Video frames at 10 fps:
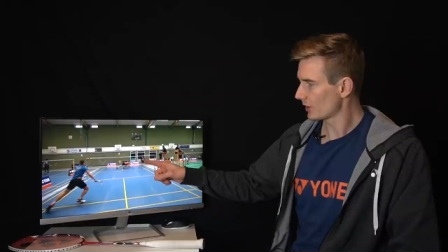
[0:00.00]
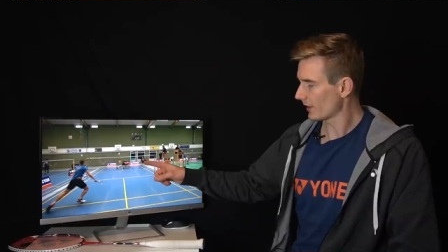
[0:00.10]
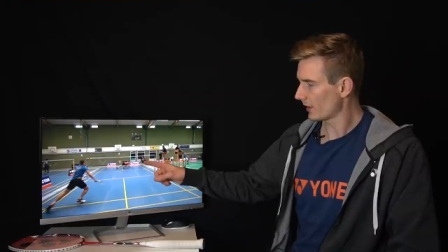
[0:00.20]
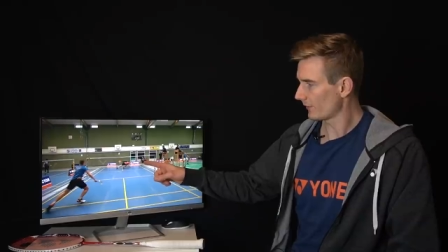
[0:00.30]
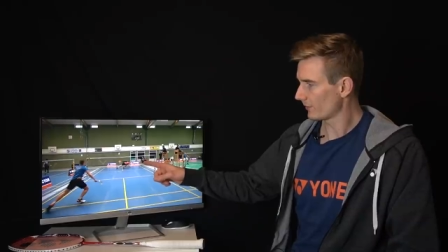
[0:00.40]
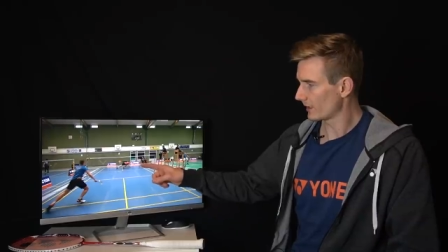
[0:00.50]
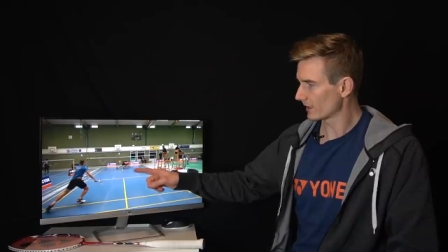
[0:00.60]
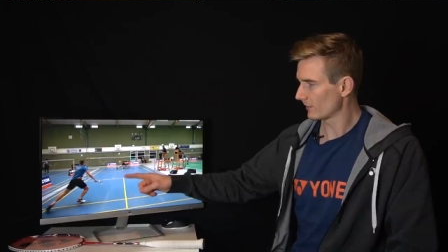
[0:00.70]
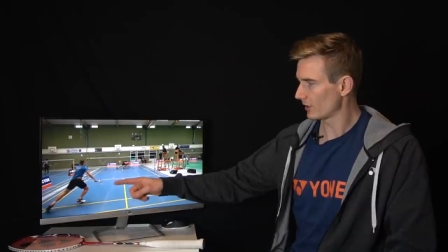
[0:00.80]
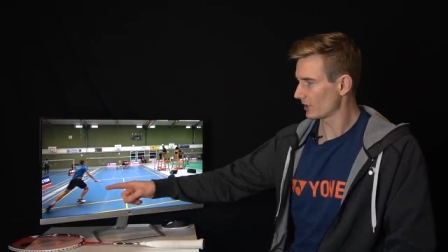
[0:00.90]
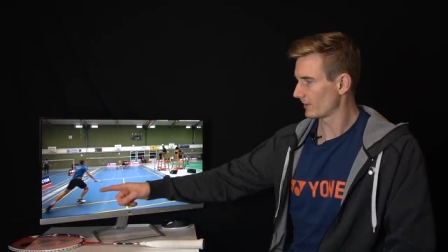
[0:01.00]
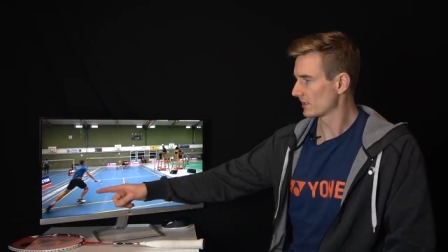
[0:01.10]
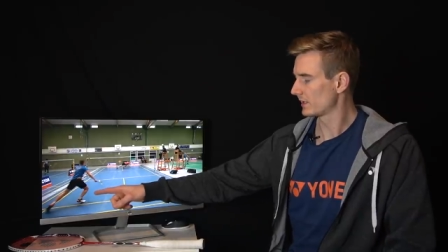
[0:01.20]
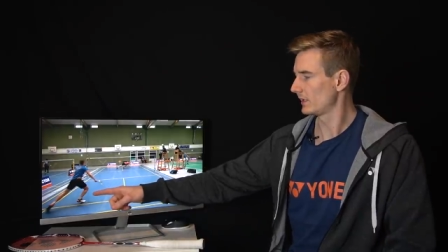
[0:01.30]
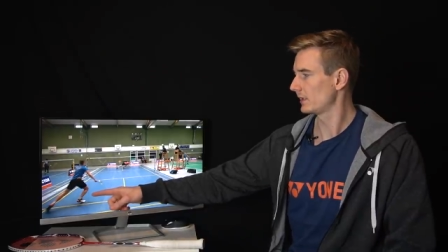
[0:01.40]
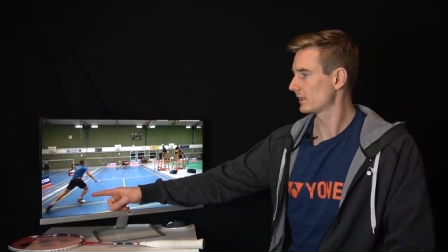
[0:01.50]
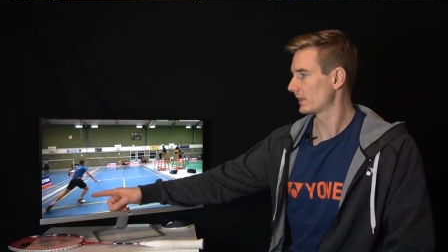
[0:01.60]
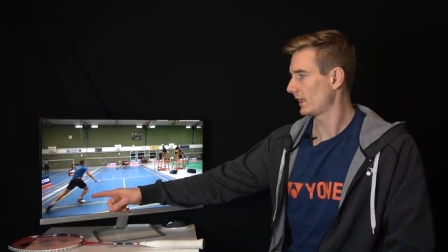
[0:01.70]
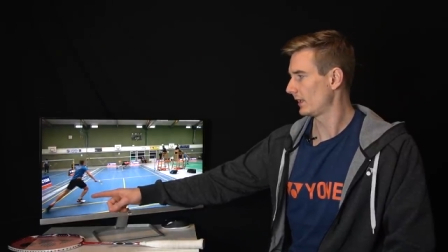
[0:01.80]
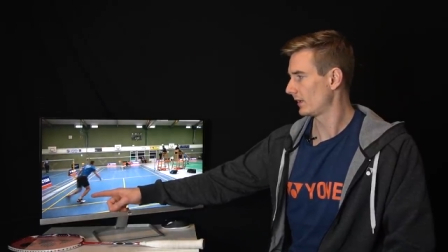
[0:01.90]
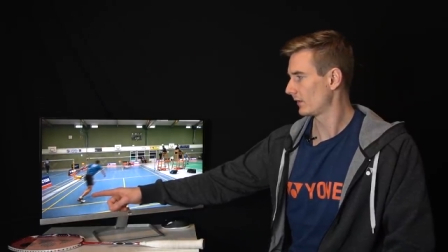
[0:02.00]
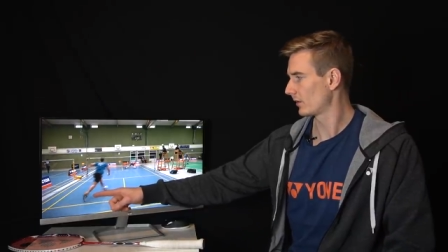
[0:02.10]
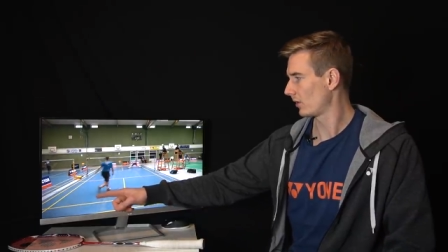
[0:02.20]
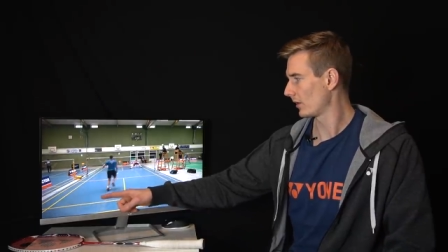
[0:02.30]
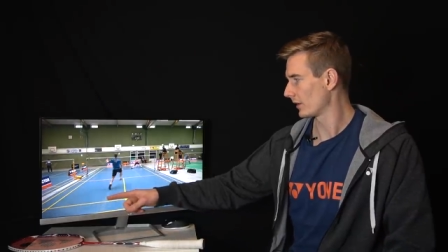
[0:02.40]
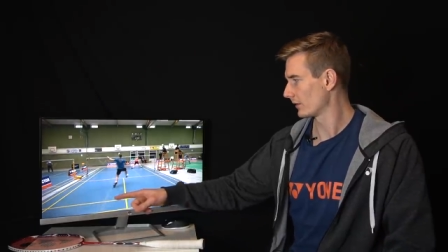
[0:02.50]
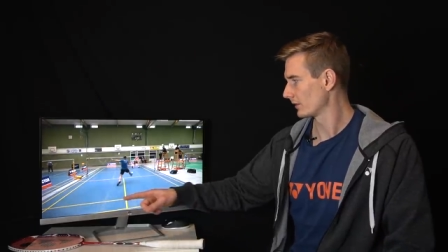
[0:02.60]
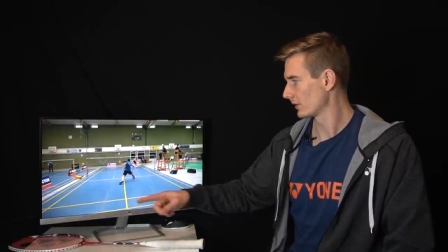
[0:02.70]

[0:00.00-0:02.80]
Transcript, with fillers: shuttle after my smash and I'm still standing in the corner.